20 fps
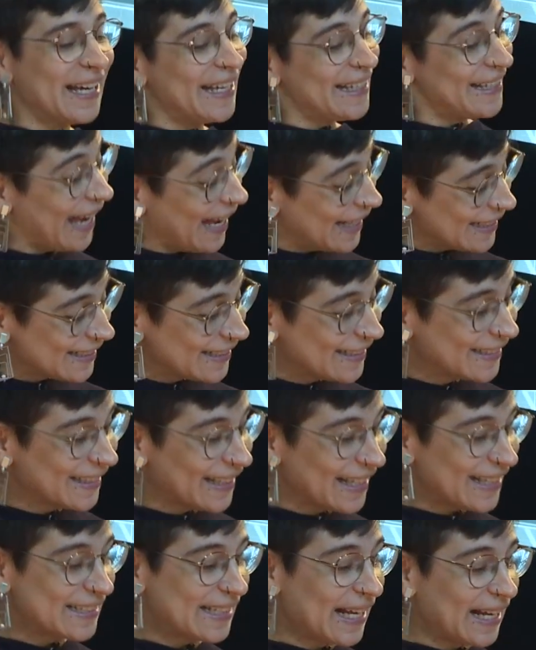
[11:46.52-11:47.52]
Yes,
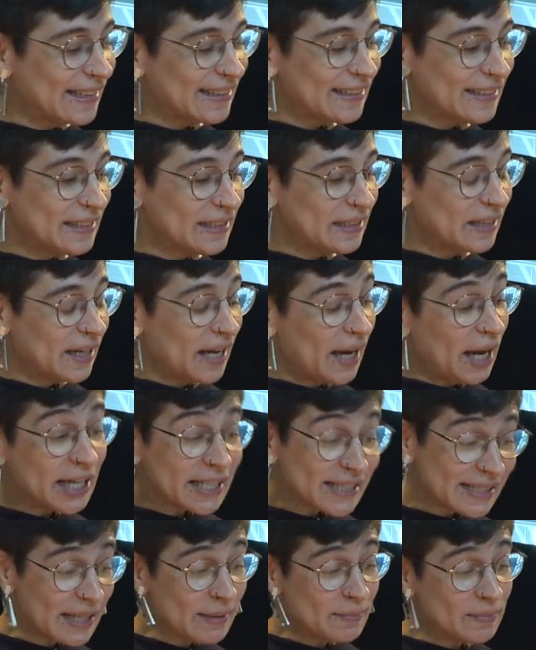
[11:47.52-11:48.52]
exactly.
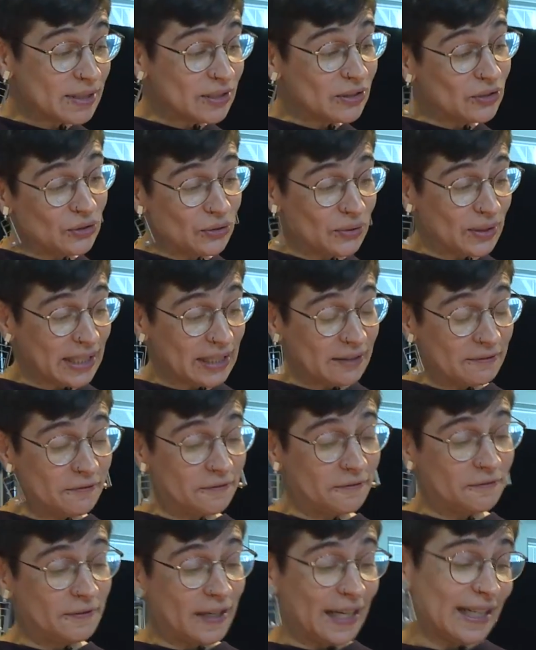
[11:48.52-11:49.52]
Except, you know, it
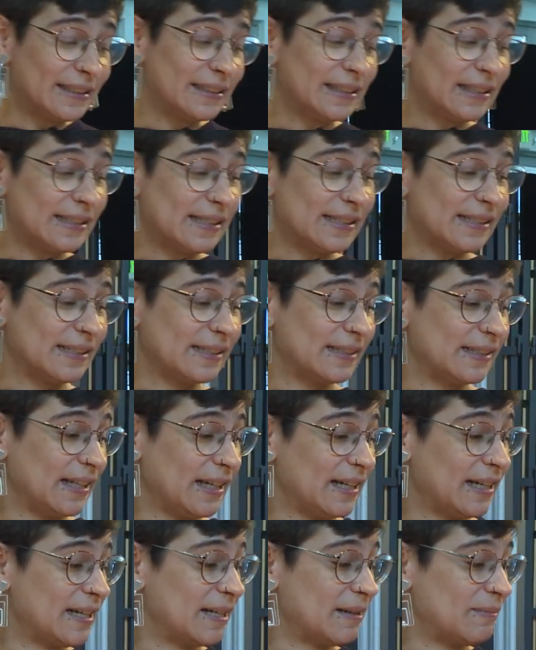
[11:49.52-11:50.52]
failed us
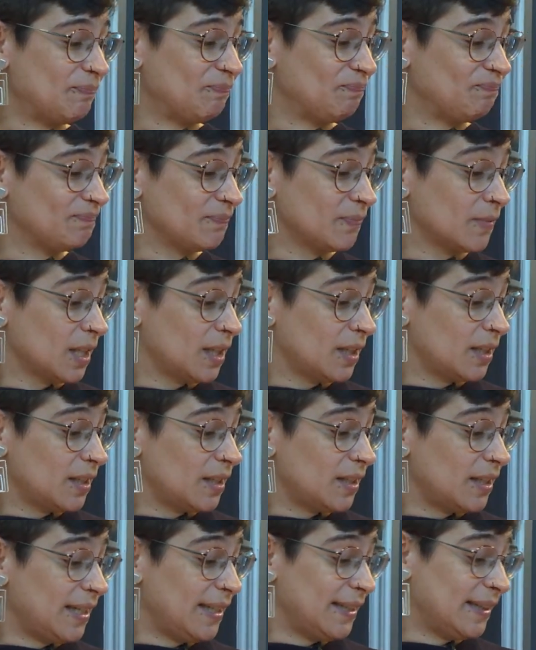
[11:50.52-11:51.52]
um,
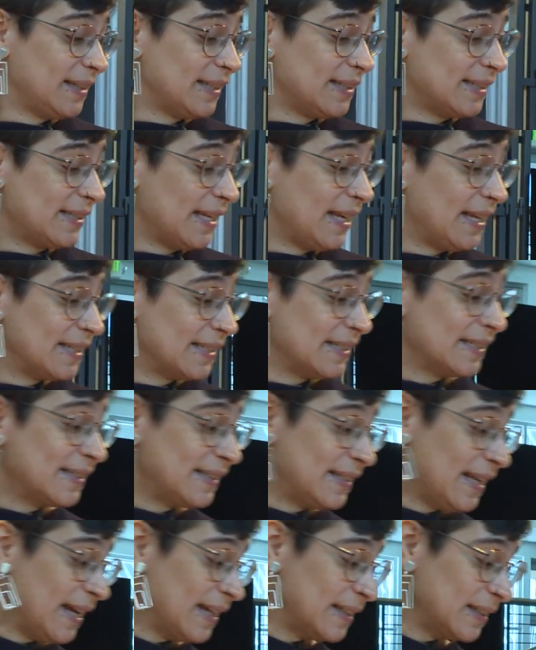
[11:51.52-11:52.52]
in the sense
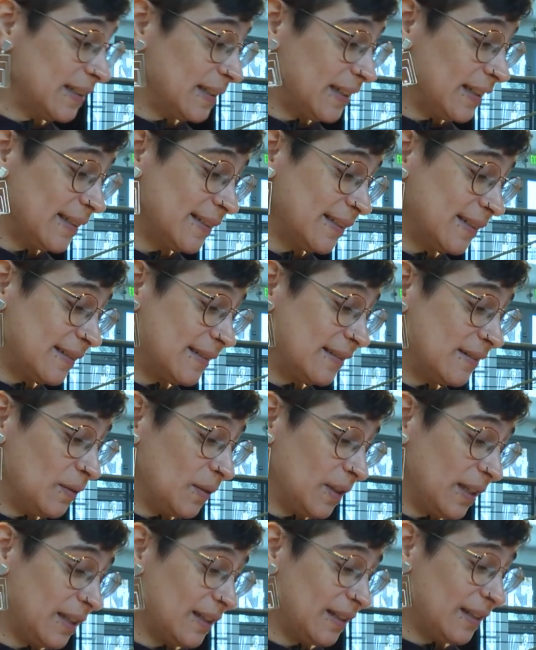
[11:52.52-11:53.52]
that it,
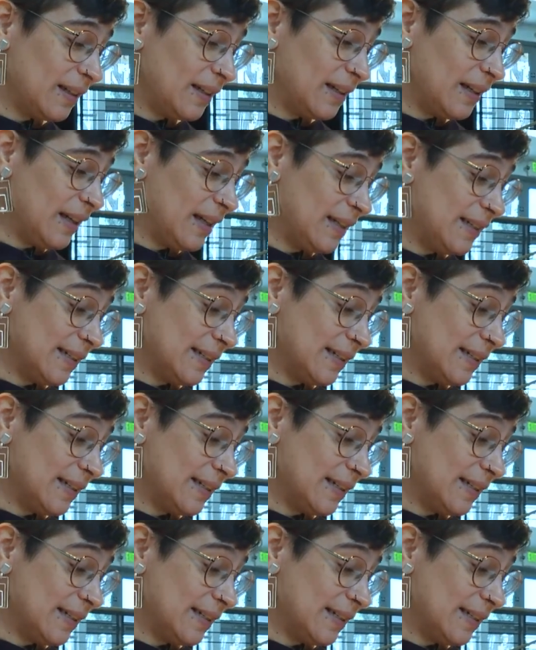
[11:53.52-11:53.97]
it